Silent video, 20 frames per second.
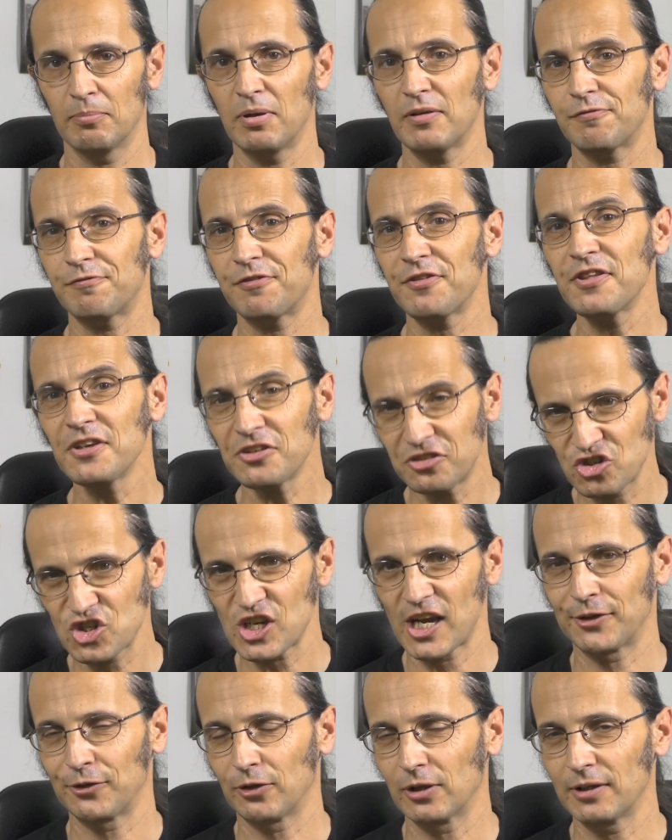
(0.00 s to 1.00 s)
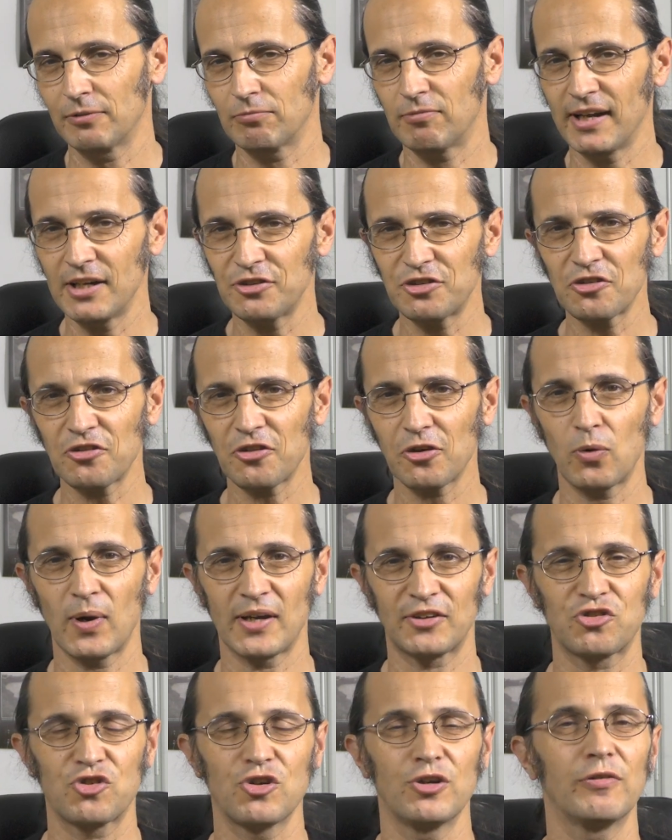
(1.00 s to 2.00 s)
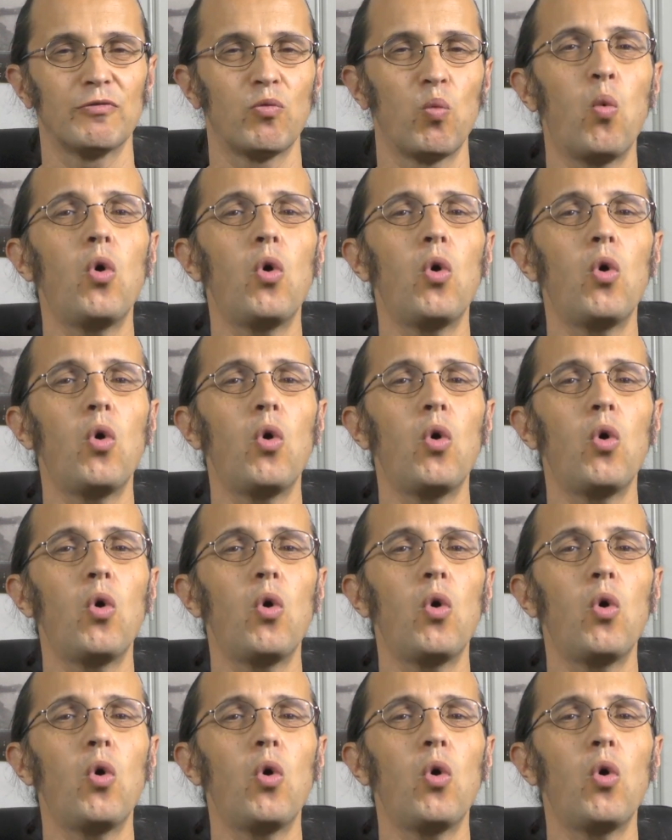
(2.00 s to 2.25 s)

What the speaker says: But for this channel, it raises the question of